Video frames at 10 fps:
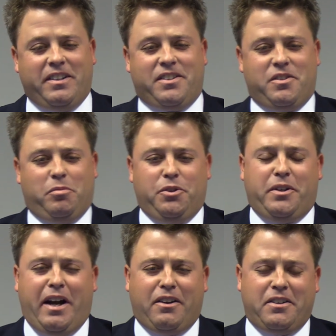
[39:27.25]
This is a blue
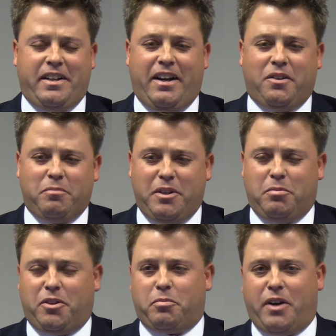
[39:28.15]
collar town.
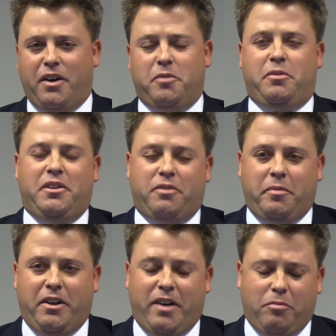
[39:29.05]
People are proud to be from
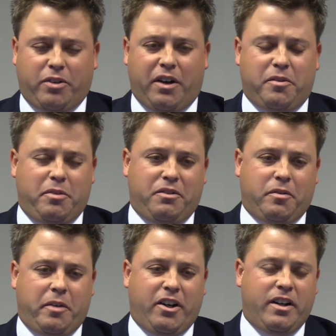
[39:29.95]
here. I'm proud to be
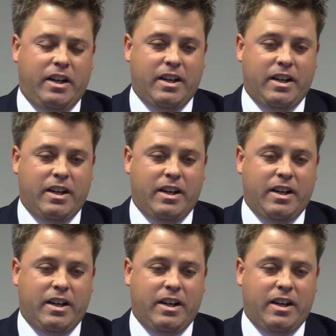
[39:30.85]
from here.